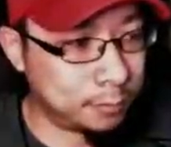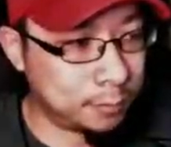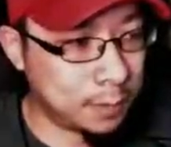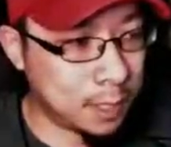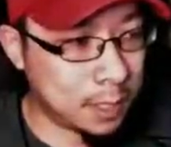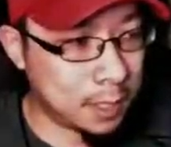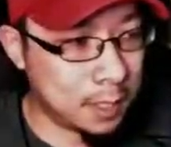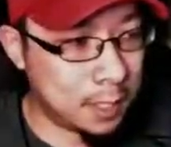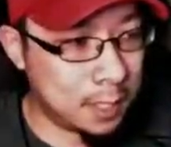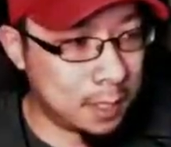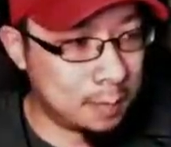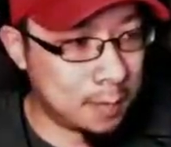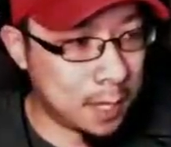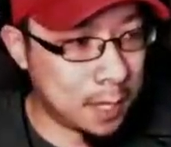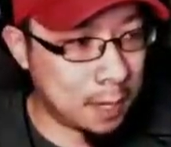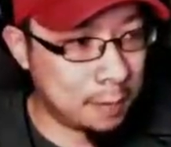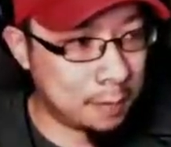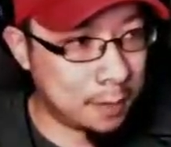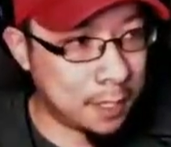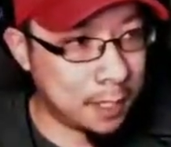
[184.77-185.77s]
doesn't seem to
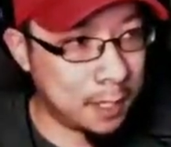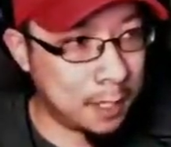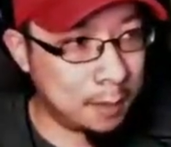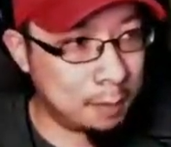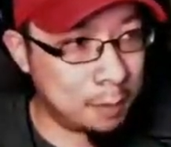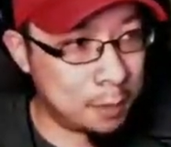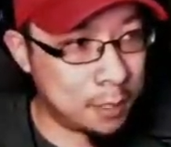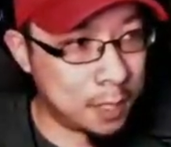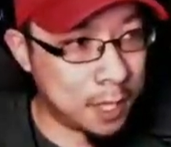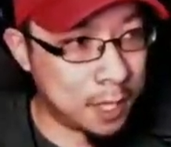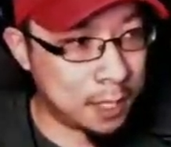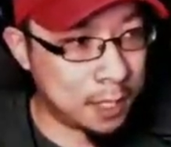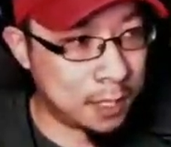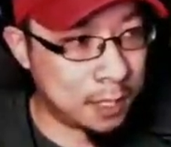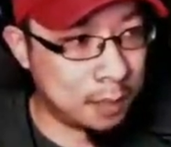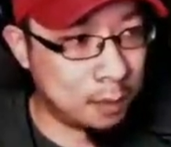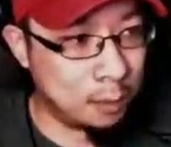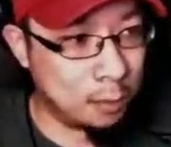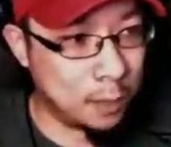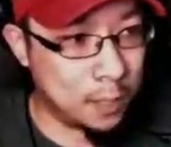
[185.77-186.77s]
have a uh,
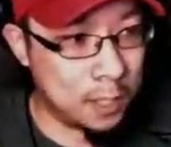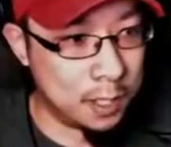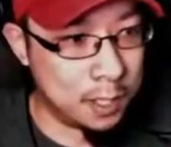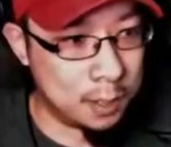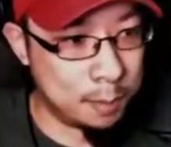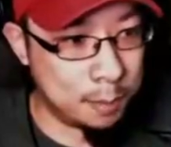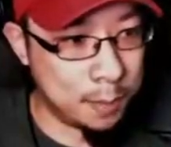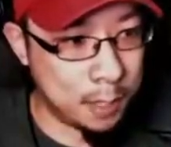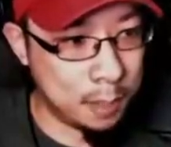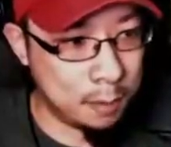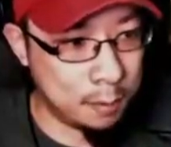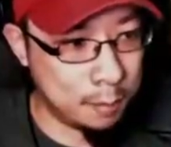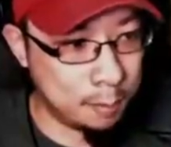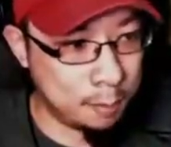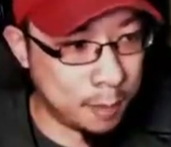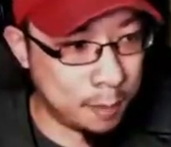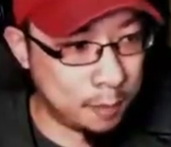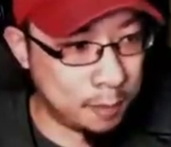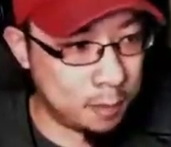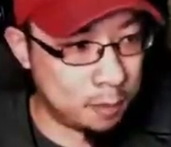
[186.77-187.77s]
projectile, which is a bit a
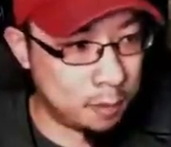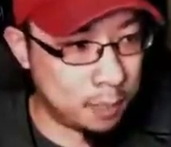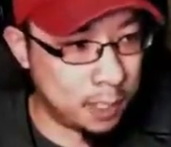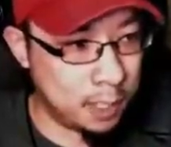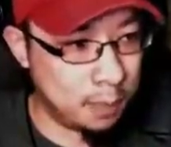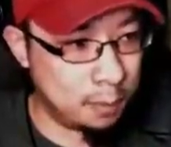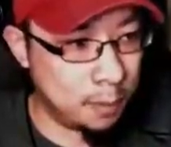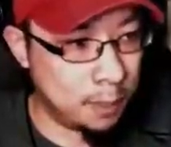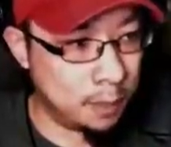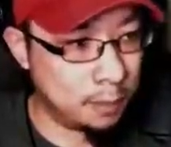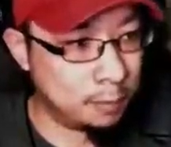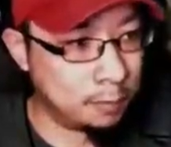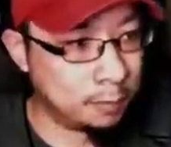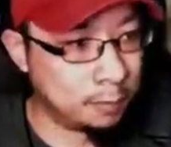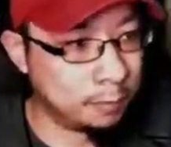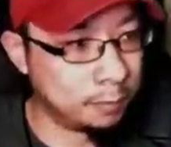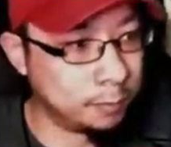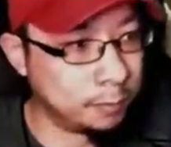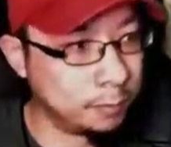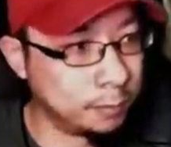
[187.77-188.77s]
bit of a tricky
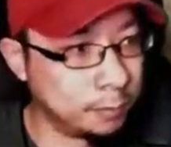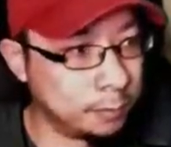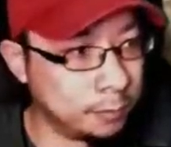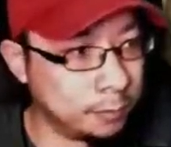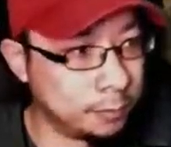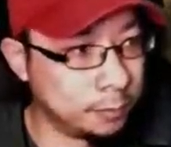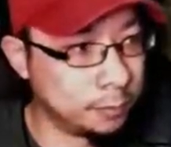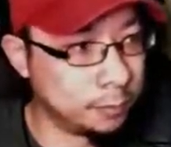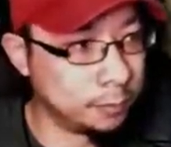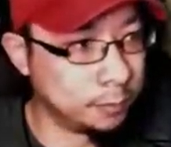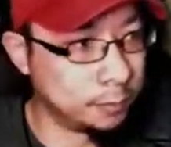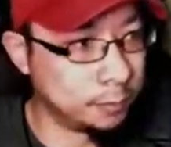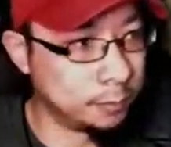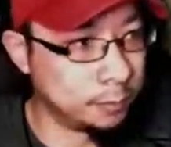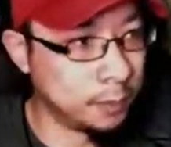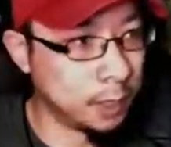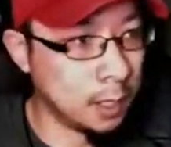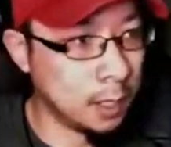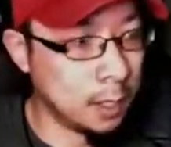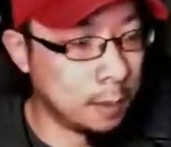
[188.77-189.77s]
one.
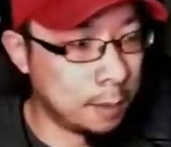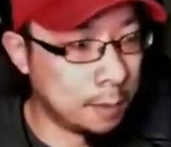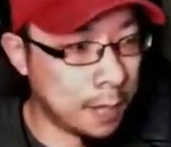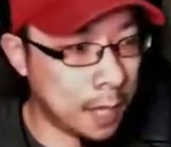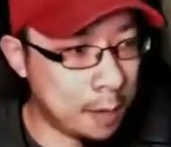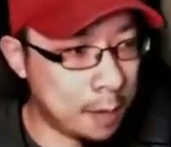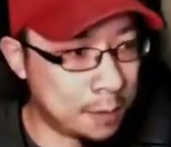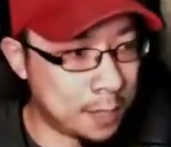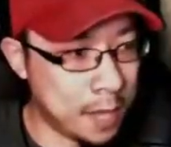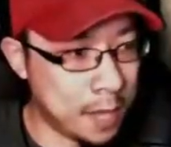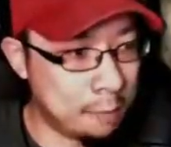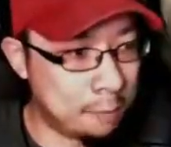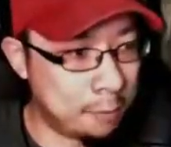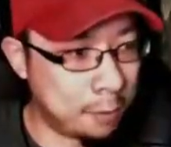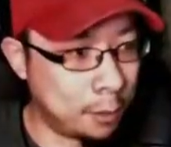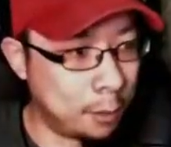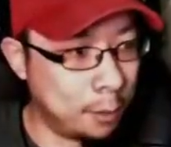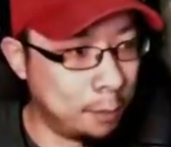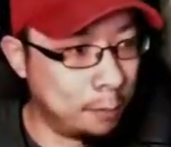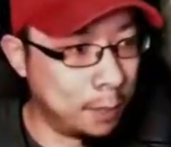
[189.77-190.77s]
But how's that
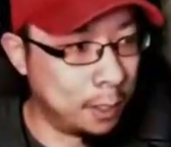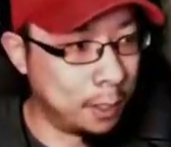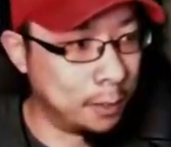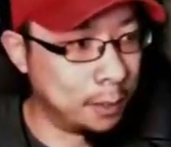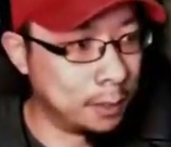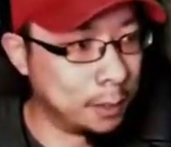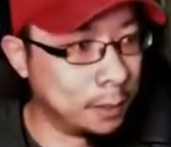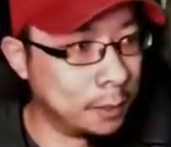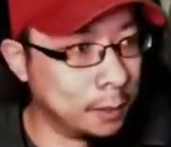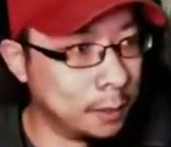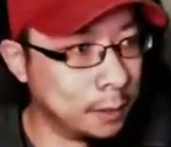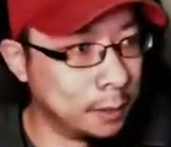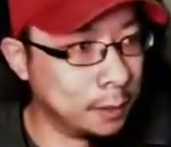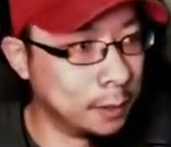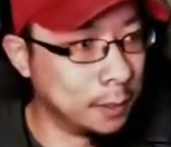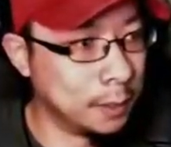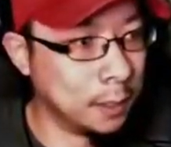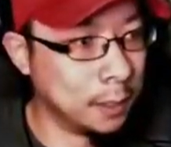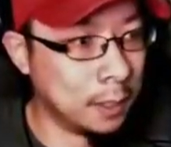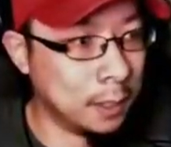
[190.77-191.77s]

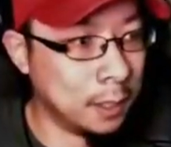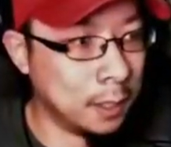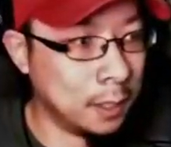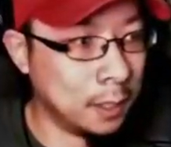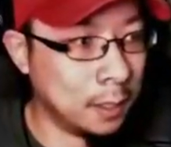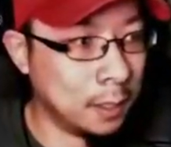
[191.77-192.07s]
for